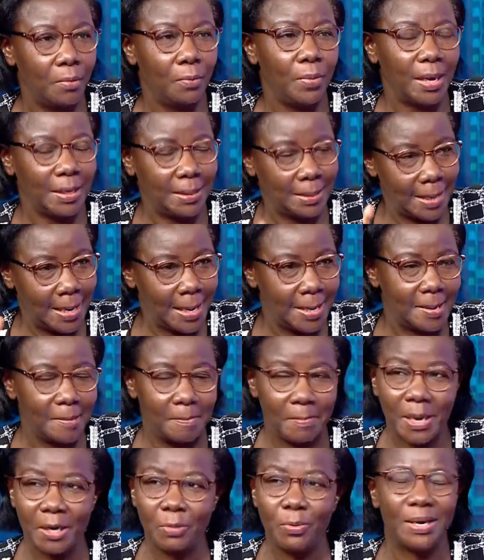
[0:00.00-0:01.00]
We are telling them
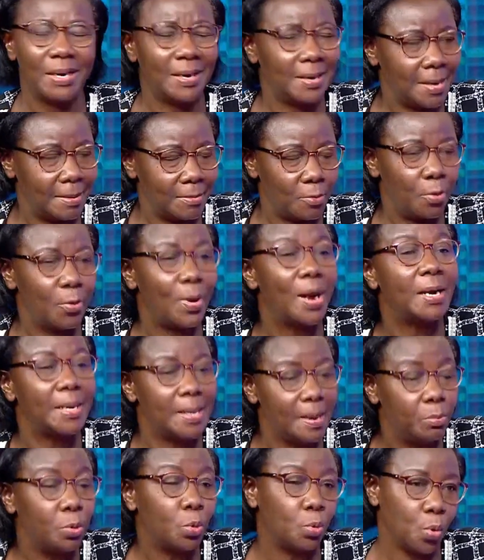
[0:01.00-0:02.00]
that. We want
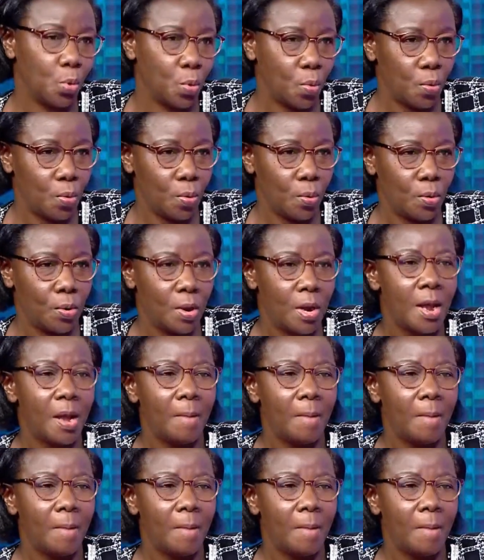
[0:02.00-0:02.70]
them to know.